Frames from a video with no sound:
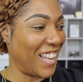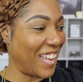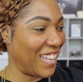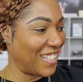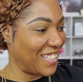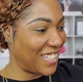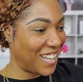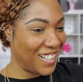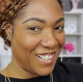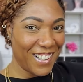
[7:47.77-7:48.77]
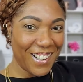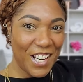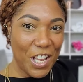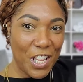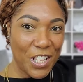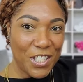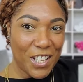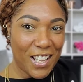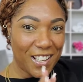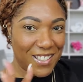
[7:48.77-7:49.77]
like container
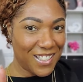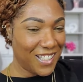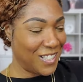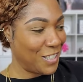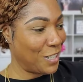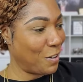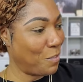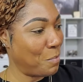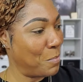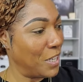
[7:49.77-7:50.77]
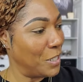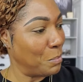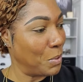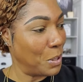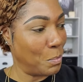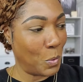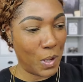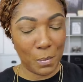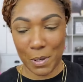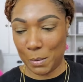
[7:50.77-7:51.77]
so that it's easier for me to put them
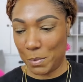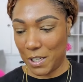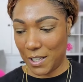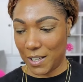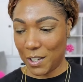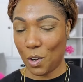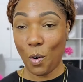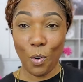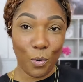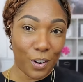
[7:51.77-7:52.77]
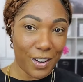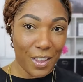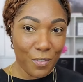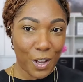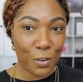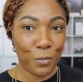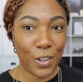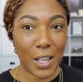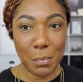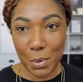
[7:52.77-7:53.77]
away when I'm done. Or if I don't
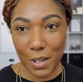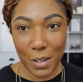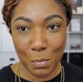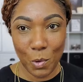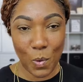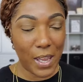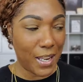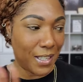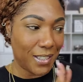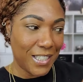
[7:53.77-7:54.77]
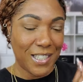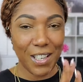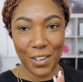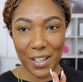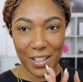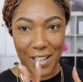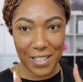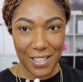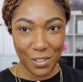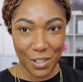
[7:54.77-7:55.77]
feel like putting them away, at least they're in a
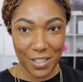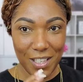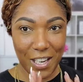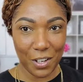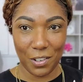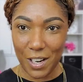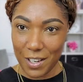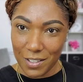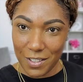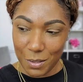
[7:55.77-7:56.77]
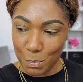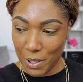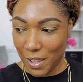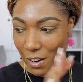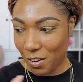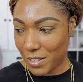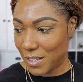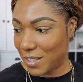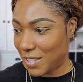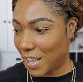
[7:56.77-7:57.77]
nice little container and I can just put that all to
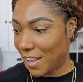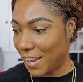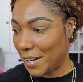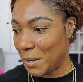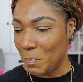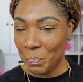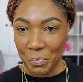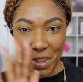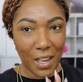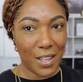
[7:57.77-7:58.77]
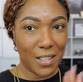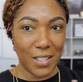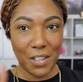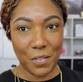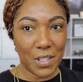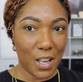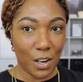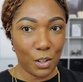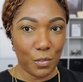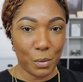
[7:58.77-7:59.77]
the side and the stuff is not
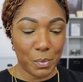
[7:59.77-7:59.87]
all over the